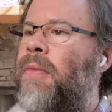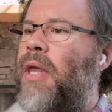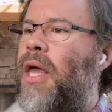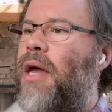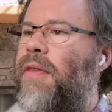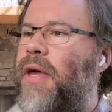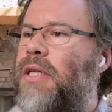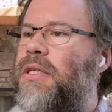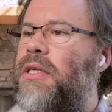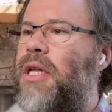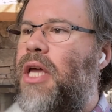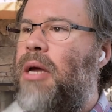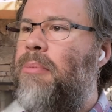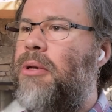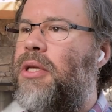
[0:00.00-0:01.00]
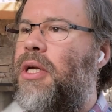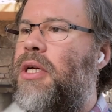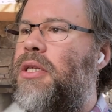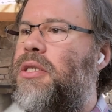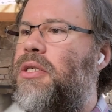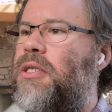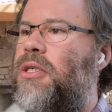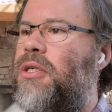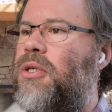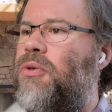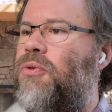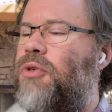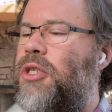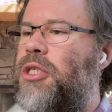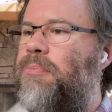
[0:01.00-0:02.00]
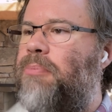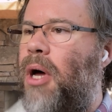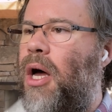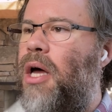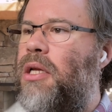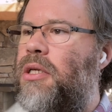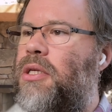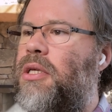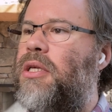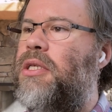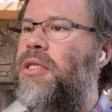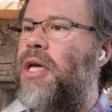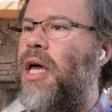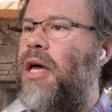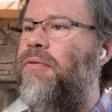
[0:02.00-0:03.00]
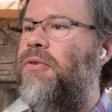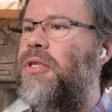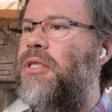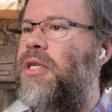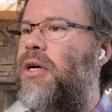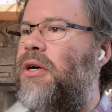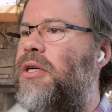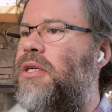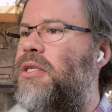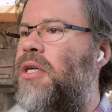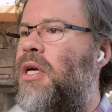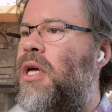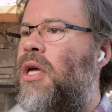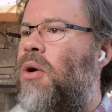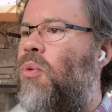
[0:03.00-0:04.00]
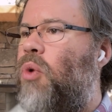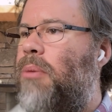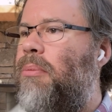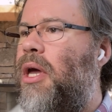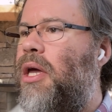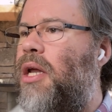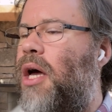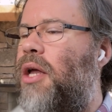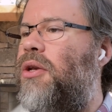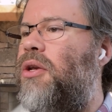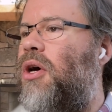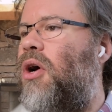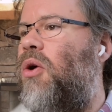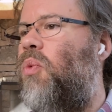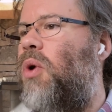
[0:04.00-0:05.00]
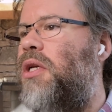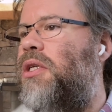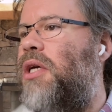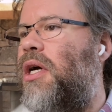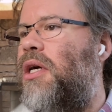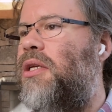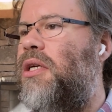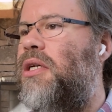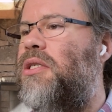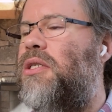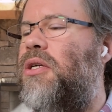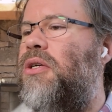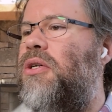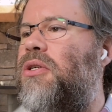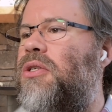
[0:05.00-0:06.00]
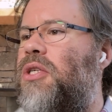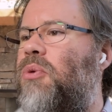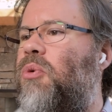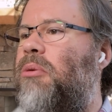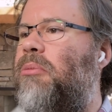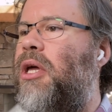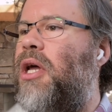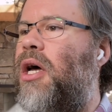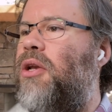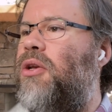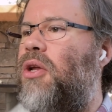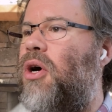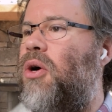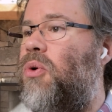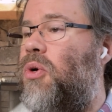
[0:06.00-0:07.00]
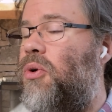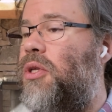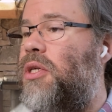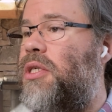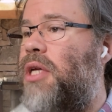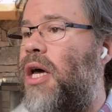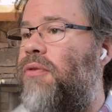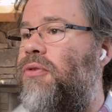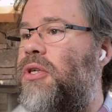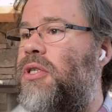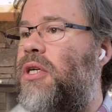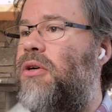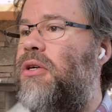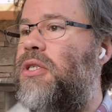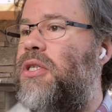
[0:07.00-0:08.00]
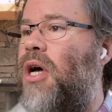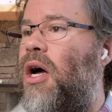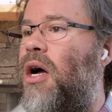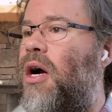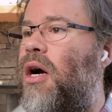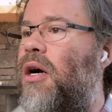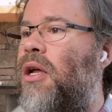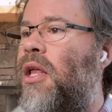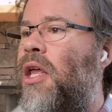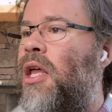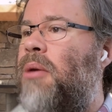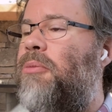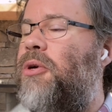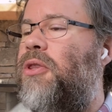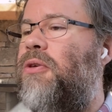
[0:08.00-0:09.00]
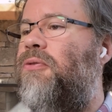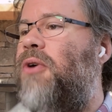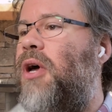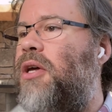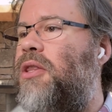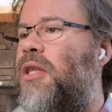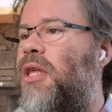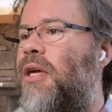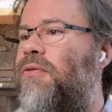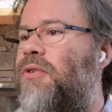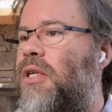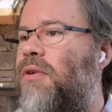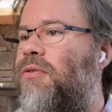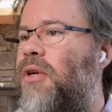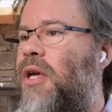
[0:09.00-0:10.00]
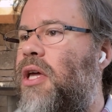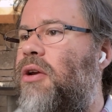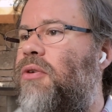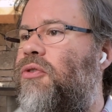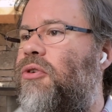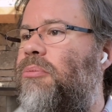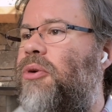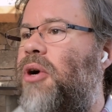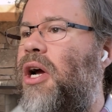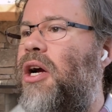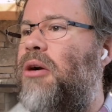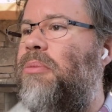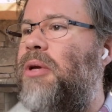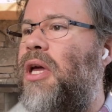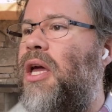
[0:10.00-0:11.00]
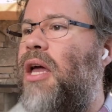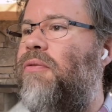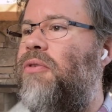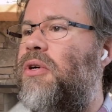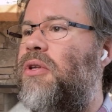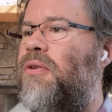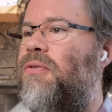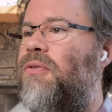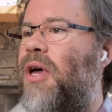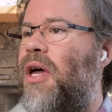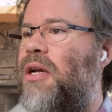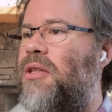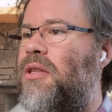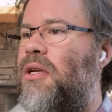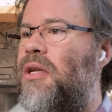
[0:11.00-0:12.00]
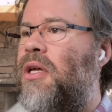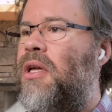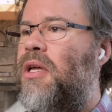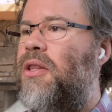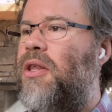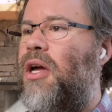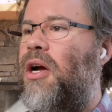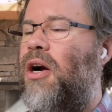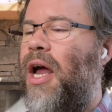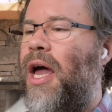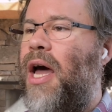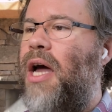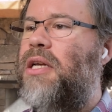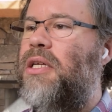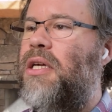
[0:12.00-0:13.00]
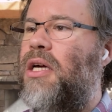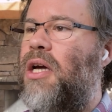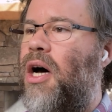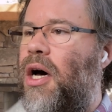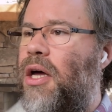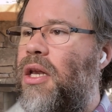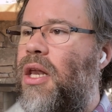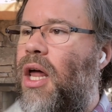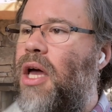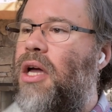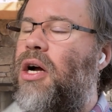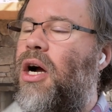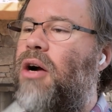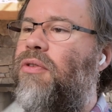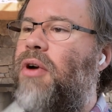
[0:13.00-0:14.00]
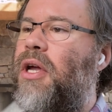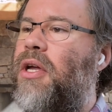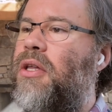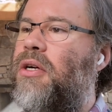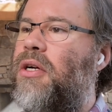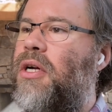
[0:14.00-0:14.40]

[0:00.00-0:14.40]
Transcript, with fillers: And that's enabled us to respond to these adversaries we may not know what techniques they're using, we may not know who these adversaries are, but the fact that they've deviated from prior behavior, the fact that they are acting unlike our regular